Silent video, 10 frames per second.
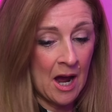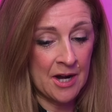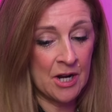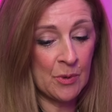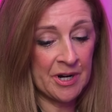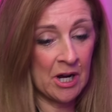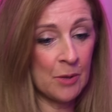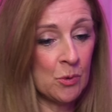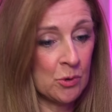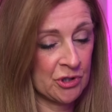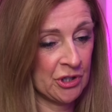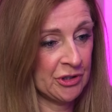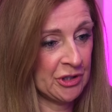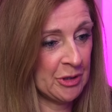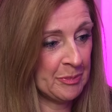I know when I walked
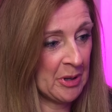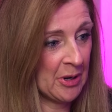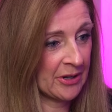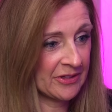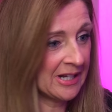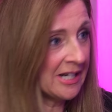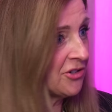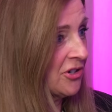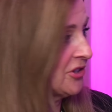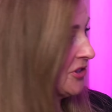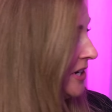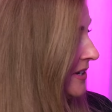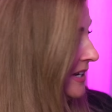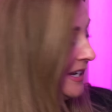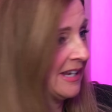onto the park, they literally just
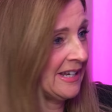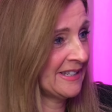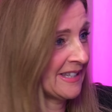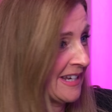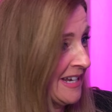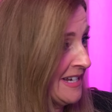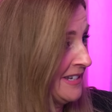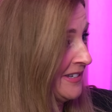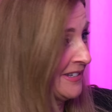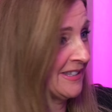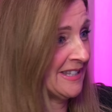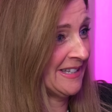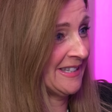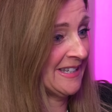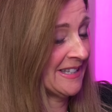said, here's the keys to
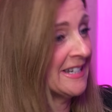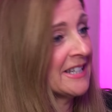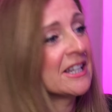this, and this,